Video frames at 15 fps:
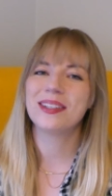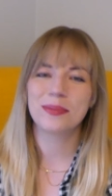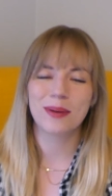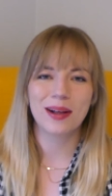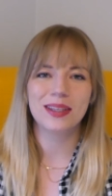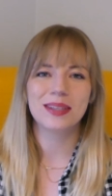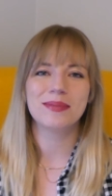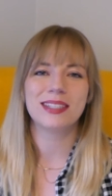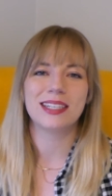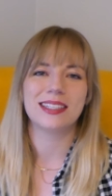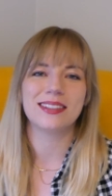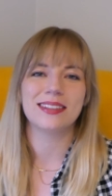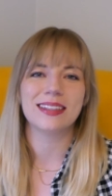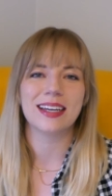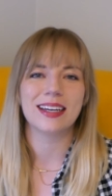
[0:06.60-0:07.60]
welcome to
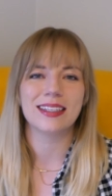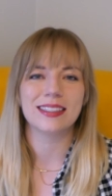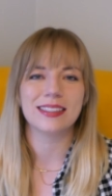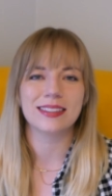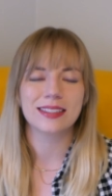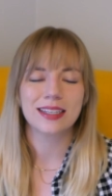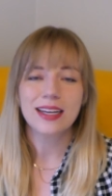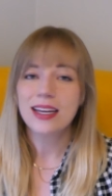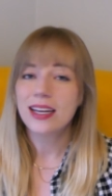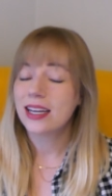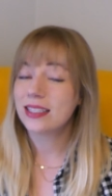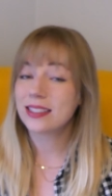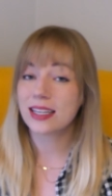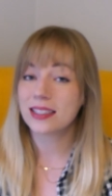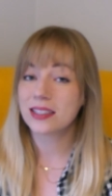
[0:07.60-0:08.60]
Little Learners.
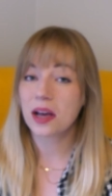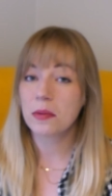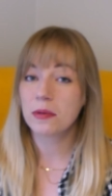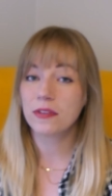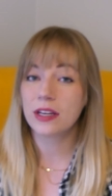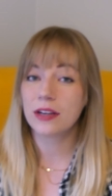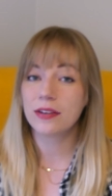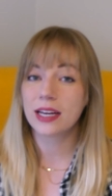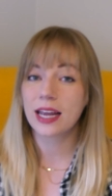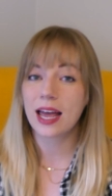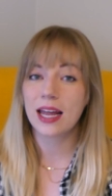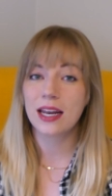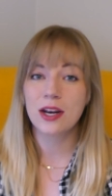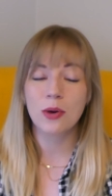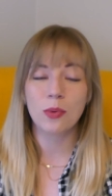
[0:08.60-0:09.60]
It's that time of year
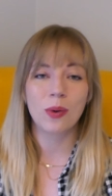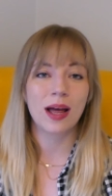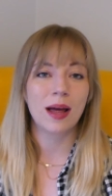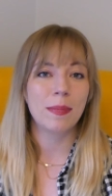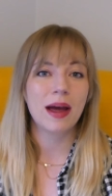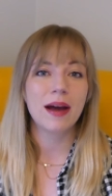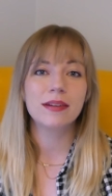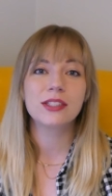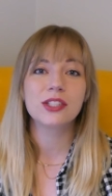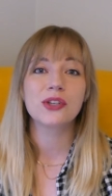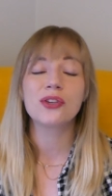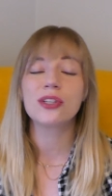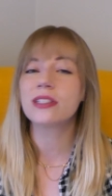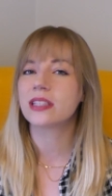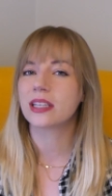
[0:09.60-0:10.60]
again where parents
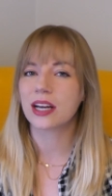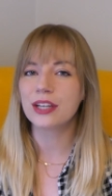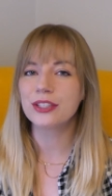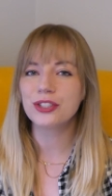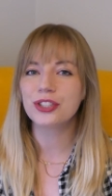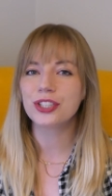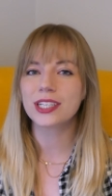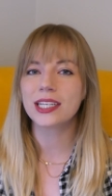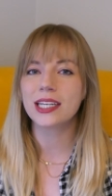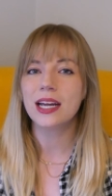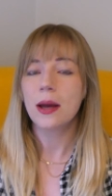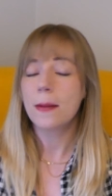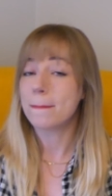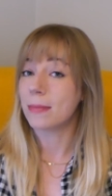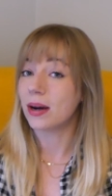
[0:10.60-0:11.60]
across the country,
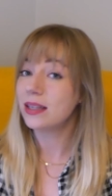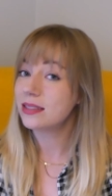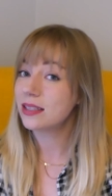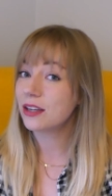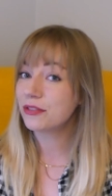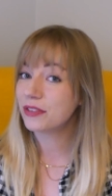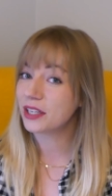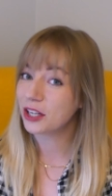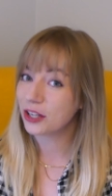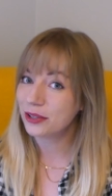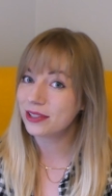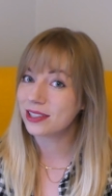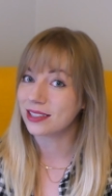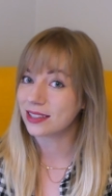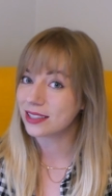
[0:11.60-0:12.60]
myself
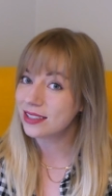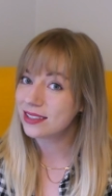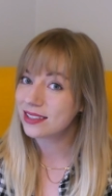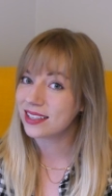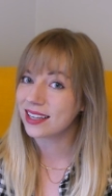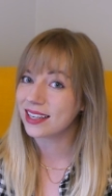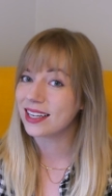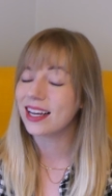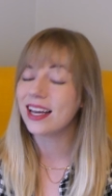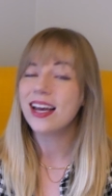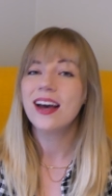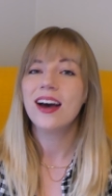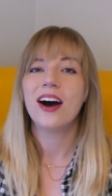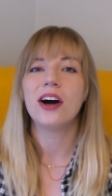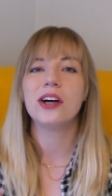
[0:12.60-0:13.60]
included this year,
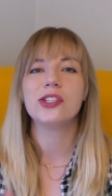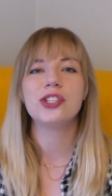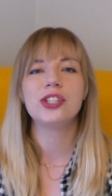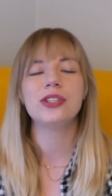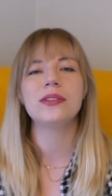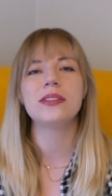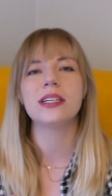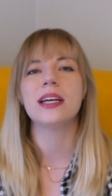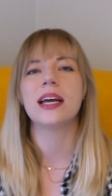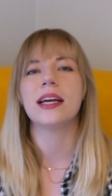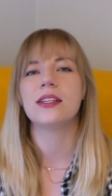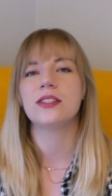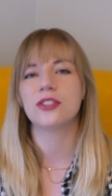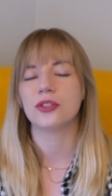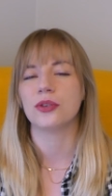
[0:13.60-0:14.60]
are choosing
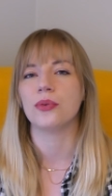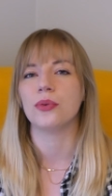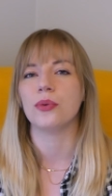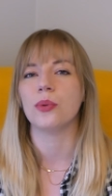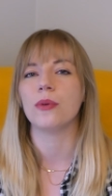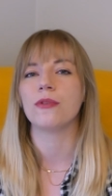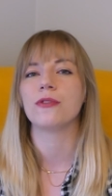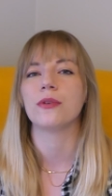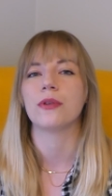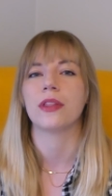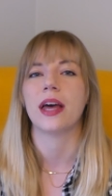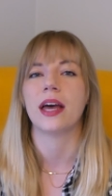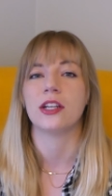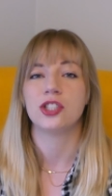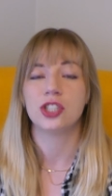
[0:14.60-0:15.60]
a school for
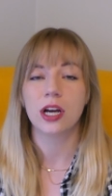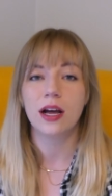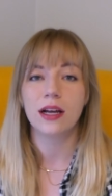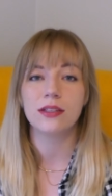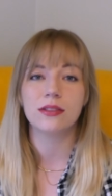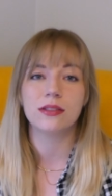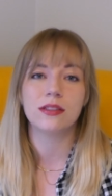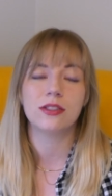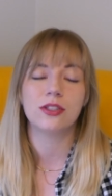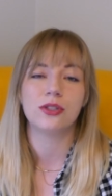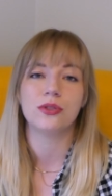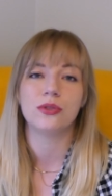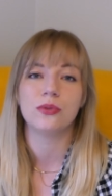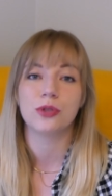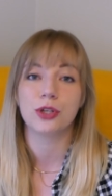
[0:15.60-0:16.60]
their child
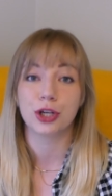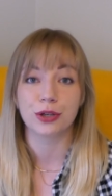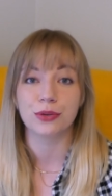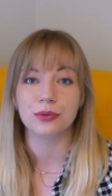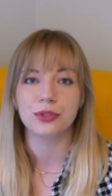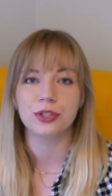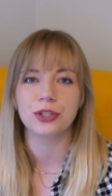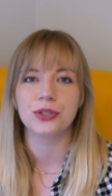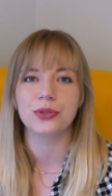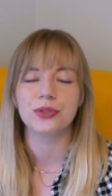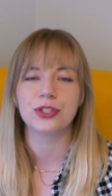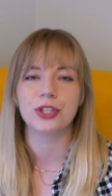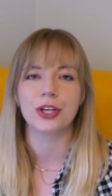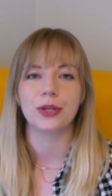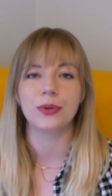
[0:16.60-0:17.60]
to go to.
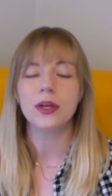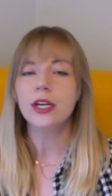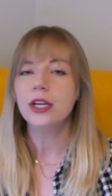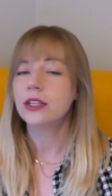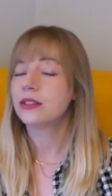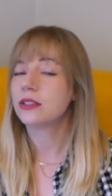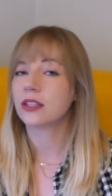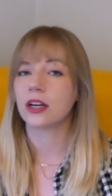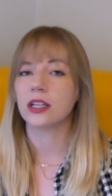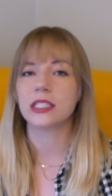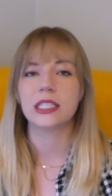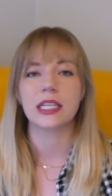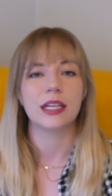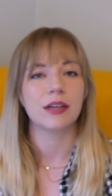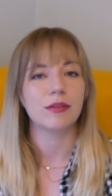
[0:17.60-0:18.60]
So
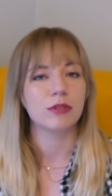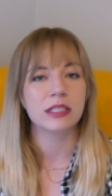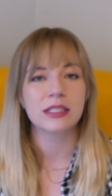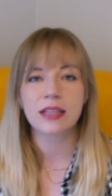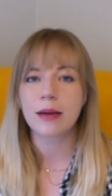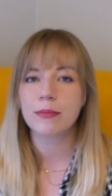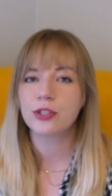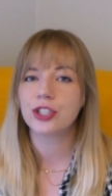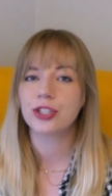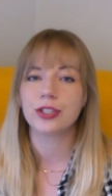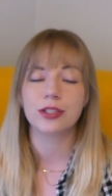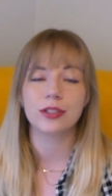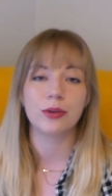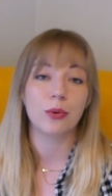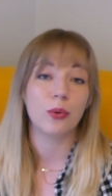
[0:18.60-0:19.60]
starting
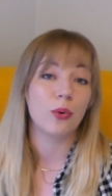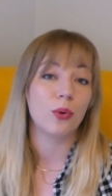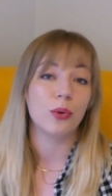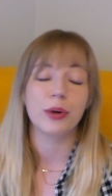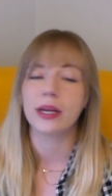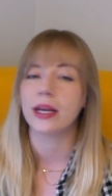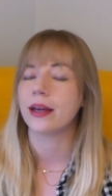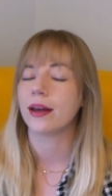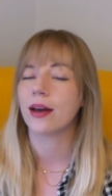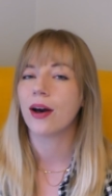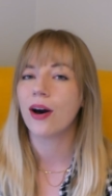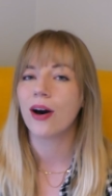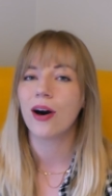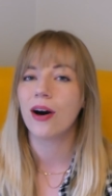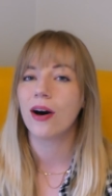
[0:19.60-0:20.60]
reception or year
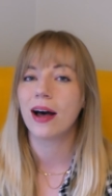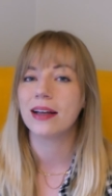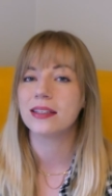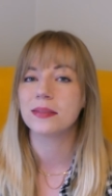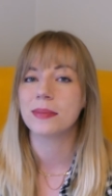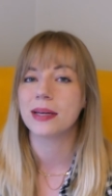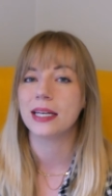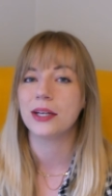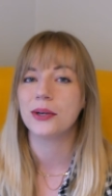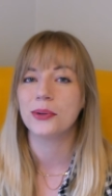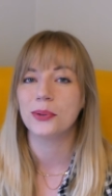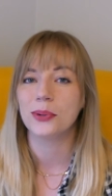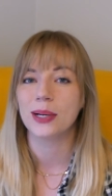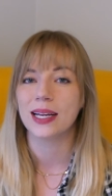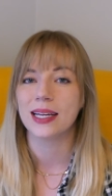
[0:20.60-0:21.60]
R as many
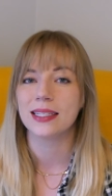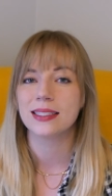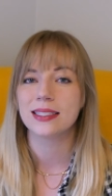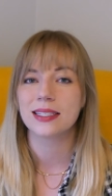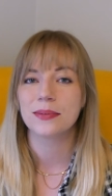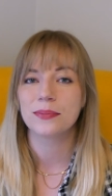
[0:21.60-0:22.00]
call it.